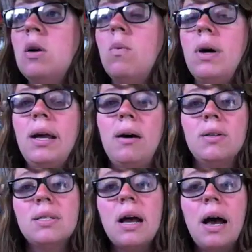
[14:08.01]
What
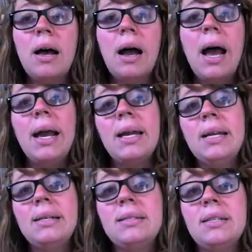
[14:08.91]
else?
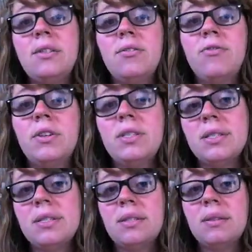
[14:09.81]
I did the first
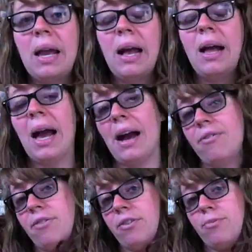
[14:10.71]

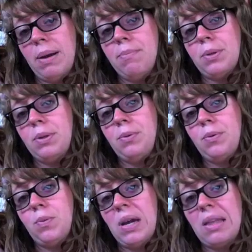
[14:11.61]
half of my
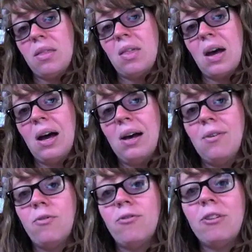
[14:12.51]
balloon with
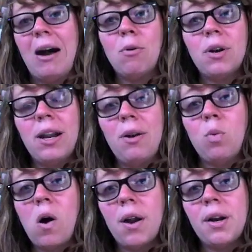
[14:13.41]
flour and
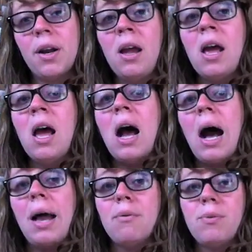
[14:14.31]
water.
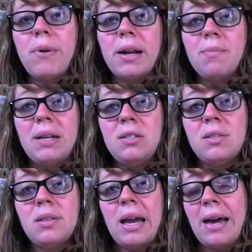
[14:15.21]
I would
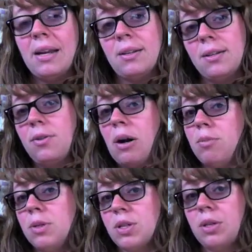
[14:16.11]
recommend adding a little
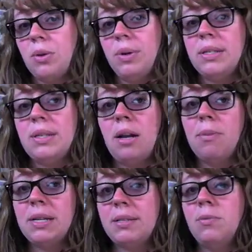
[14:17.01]
Elmer's glue into there
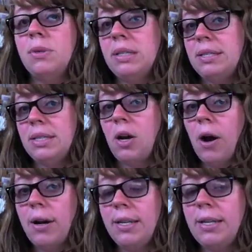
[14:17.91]
because it really did
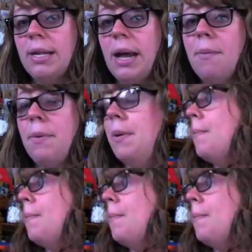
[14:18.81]
harden it up.